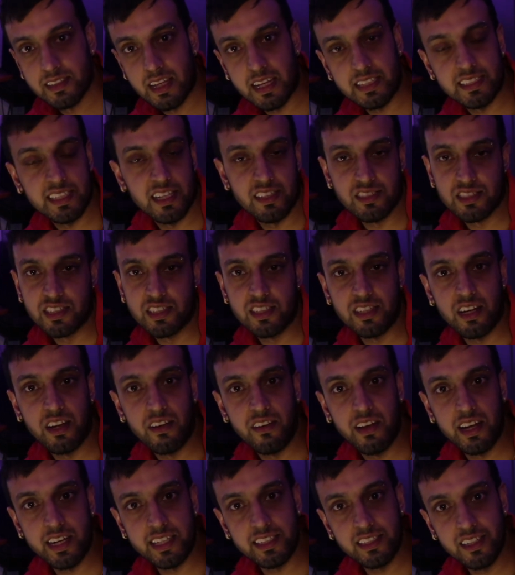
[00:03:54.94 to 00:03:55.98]
Sounds good
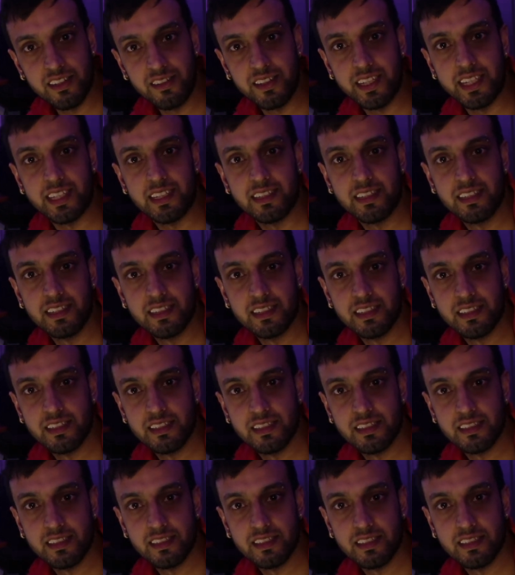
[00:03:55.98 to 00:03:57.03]
already, don't it?
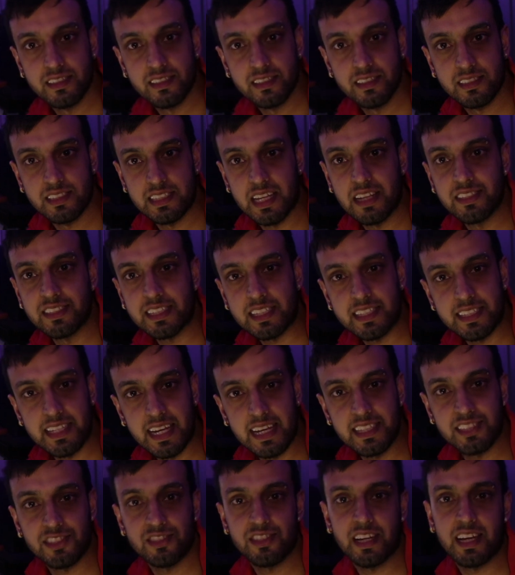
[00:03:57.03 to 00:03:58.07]
Sounds like a
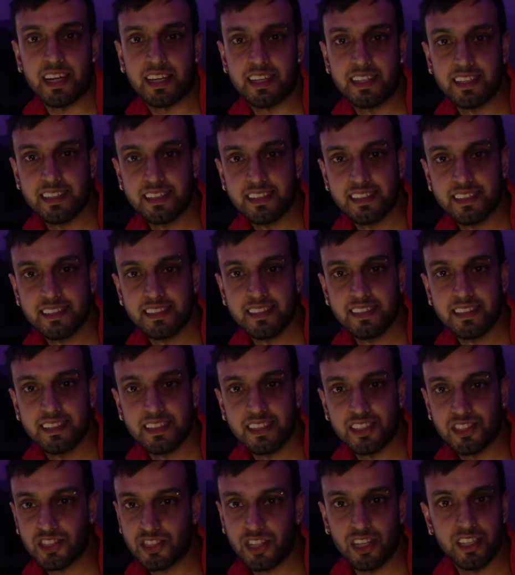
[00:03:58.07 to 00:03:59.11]
dance track.
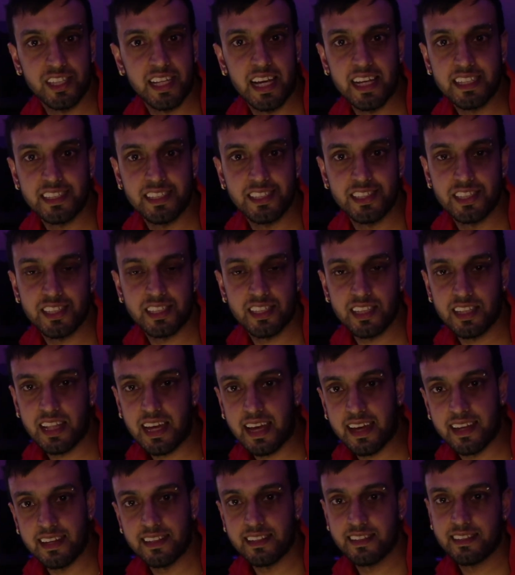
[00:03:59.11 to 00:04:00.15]
Start dancing just to
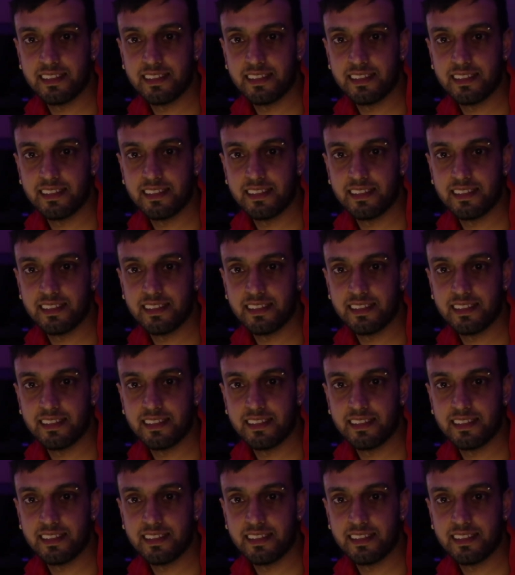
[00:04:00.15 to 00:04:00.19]
that.